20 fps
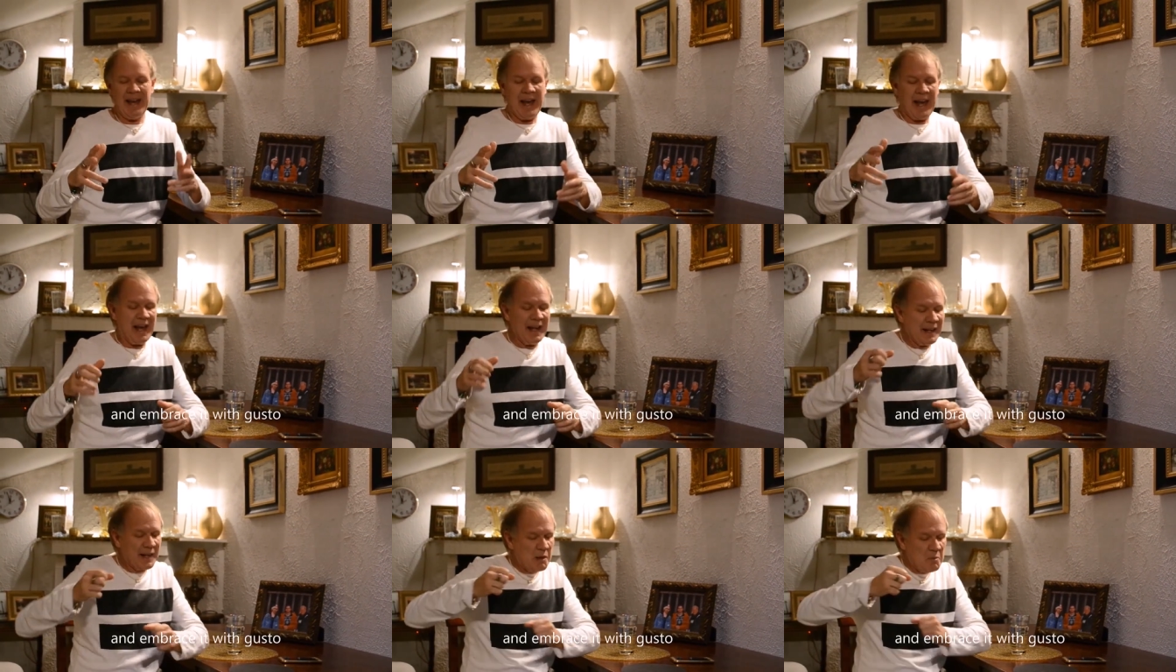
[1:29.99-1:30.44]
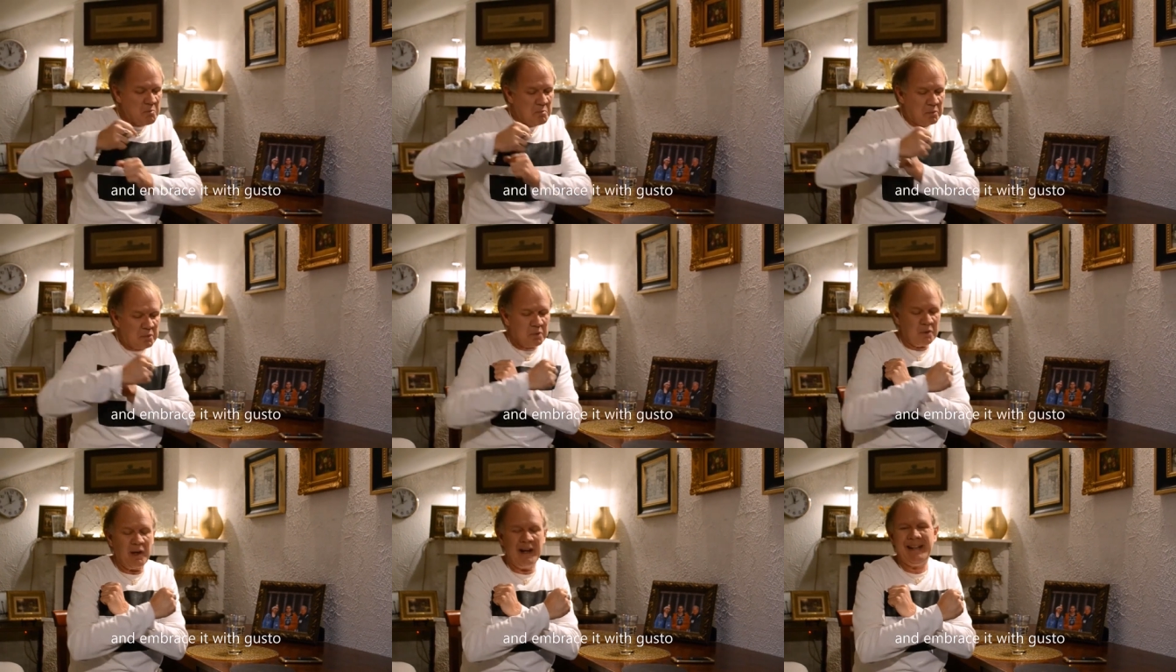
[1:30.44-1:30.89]
and
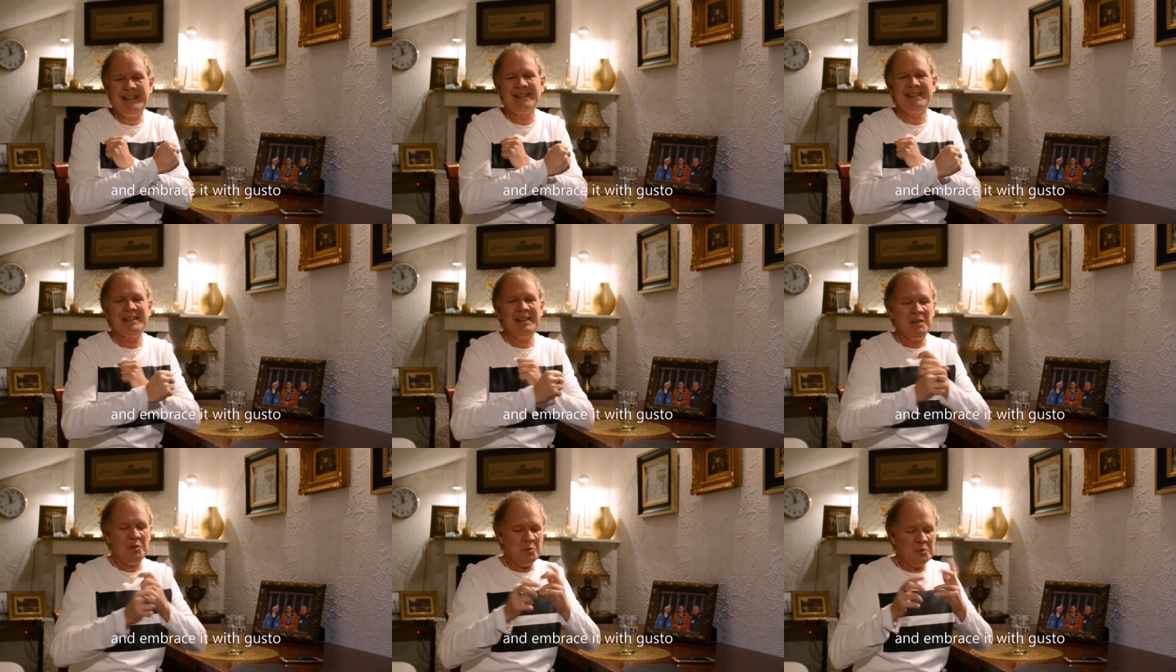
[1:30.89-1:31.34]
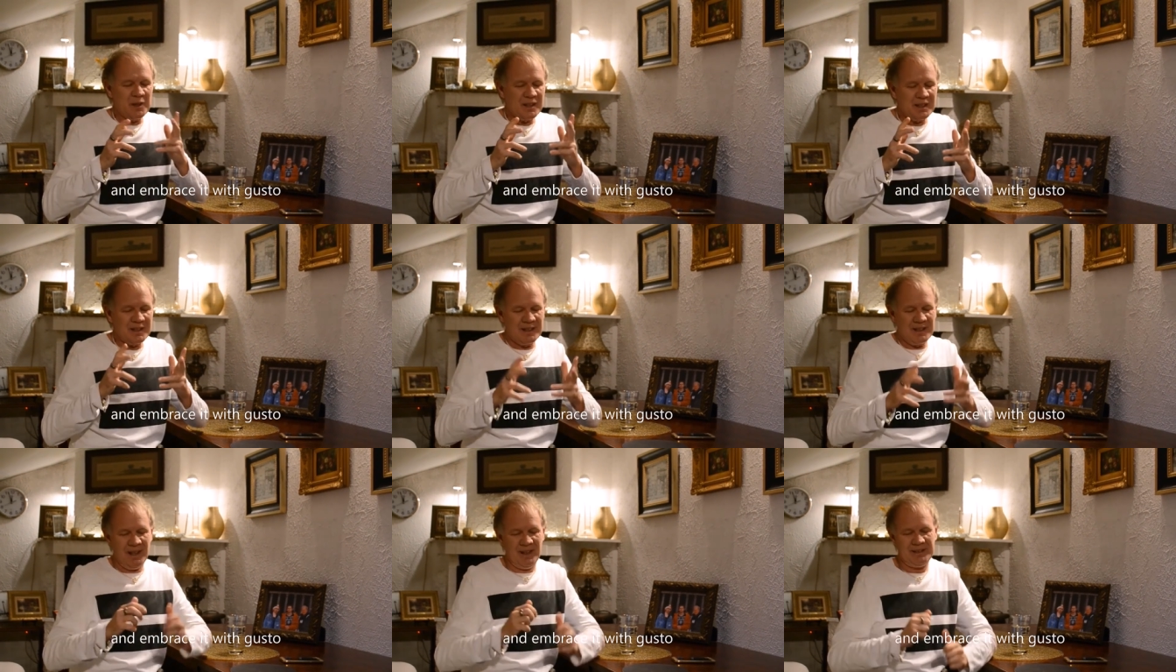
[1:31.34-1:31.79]
embrace it
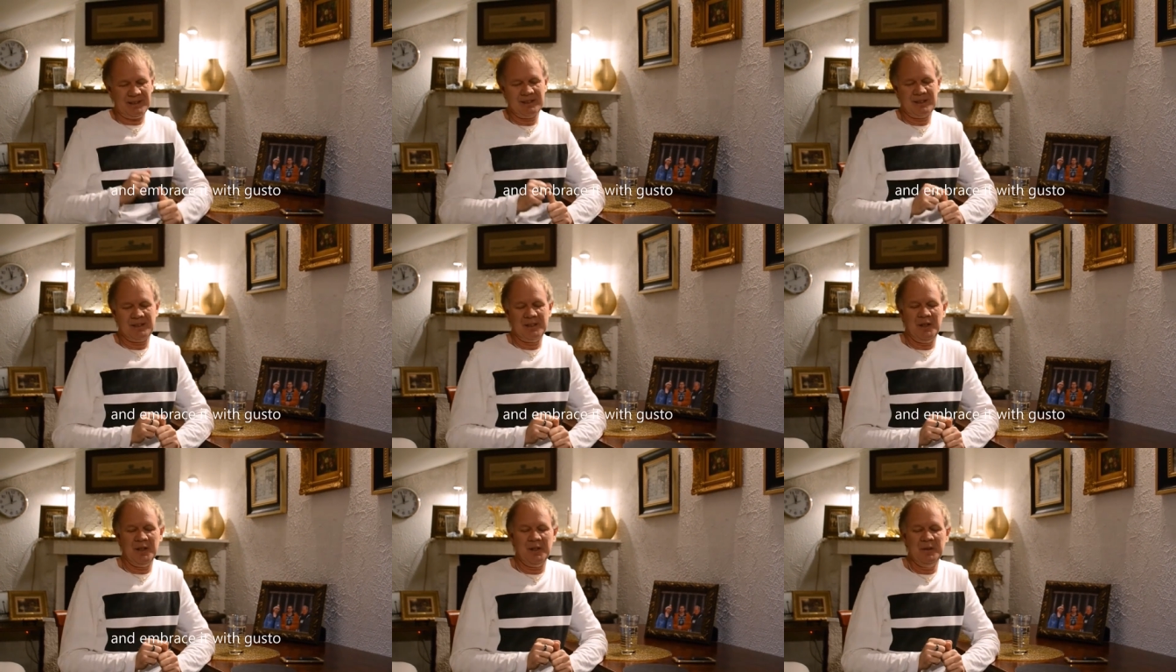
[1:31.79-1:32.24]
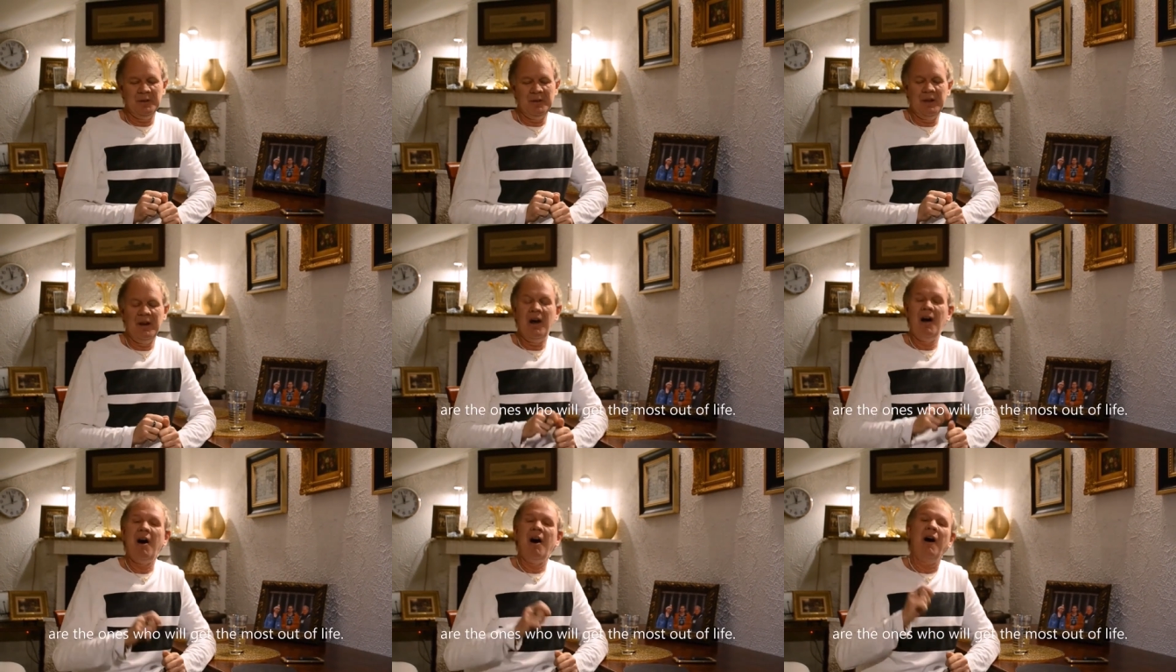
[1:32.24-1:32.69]
with gusto
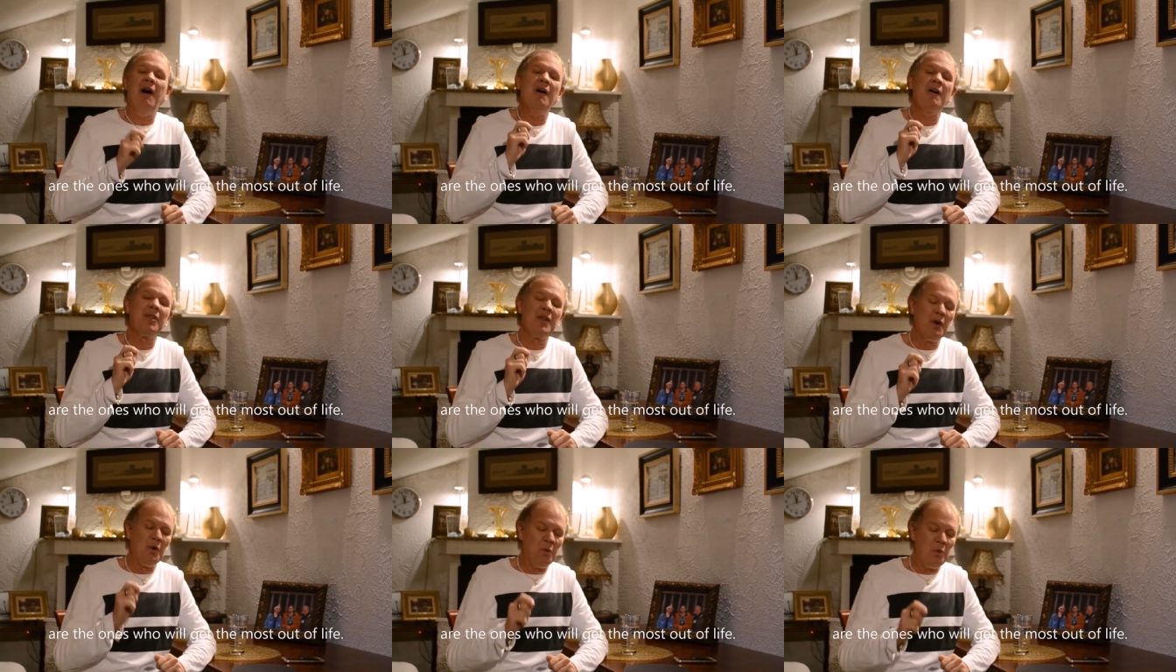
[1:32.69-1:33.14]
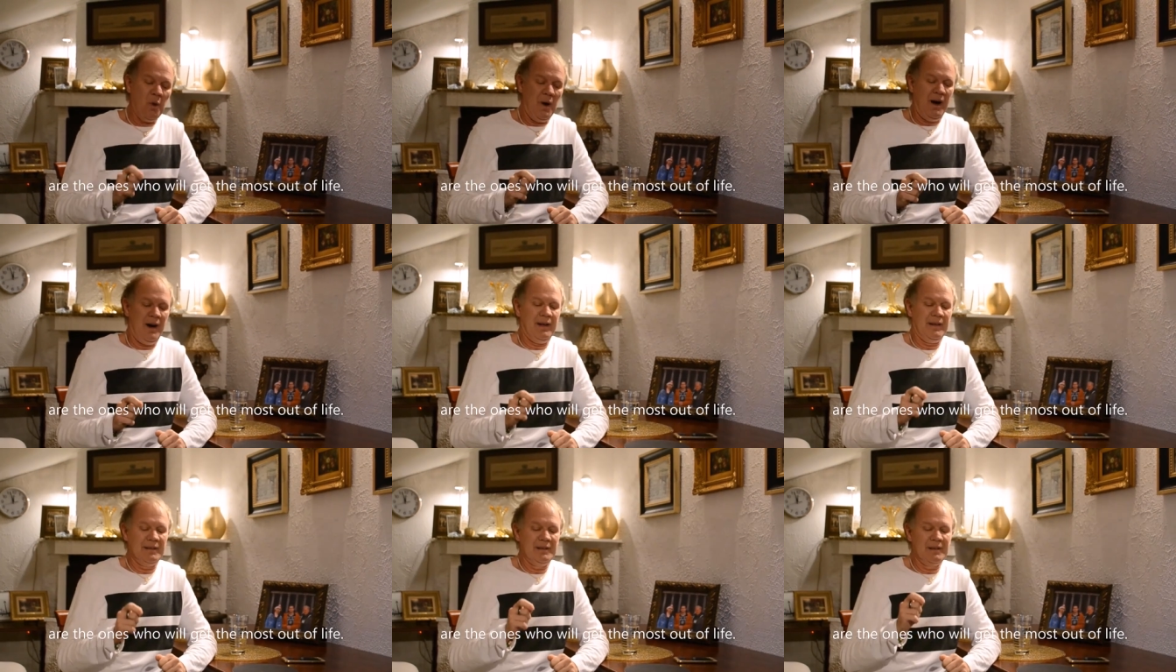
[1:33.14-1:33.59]
are the
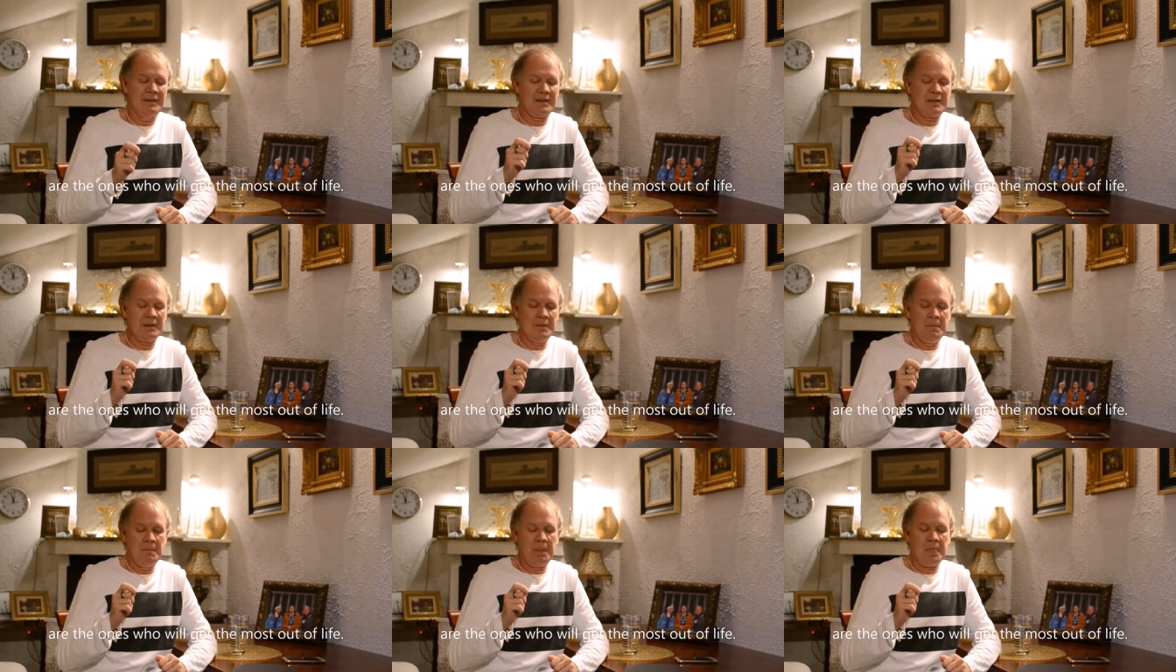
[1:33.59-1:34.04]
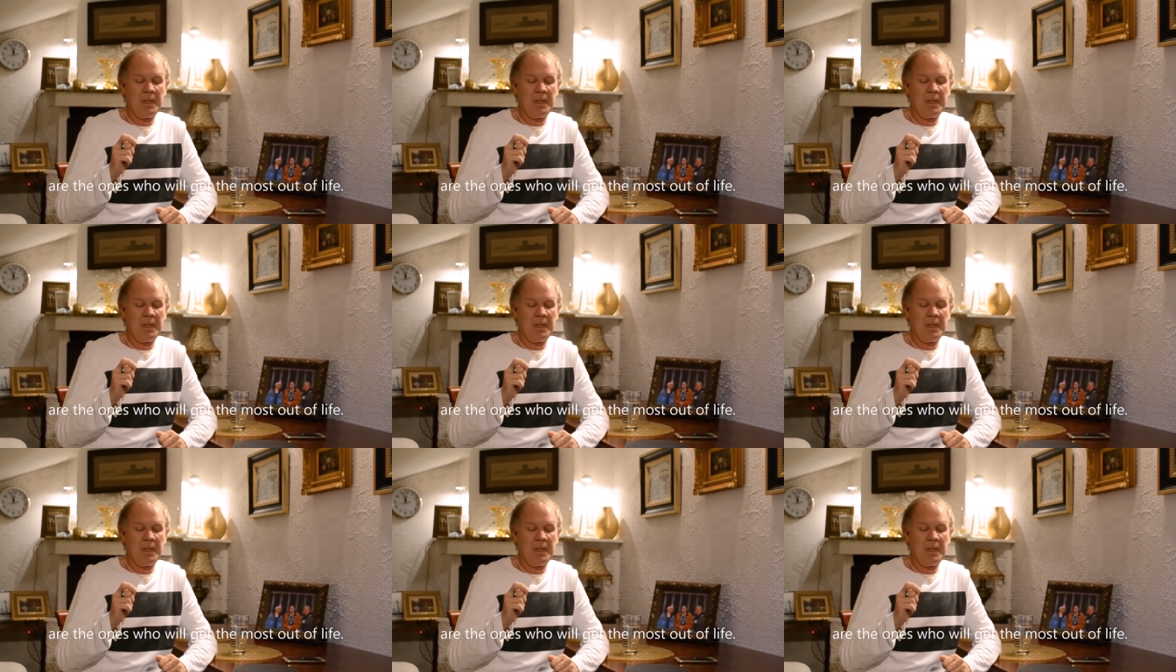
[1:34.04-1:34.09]
ones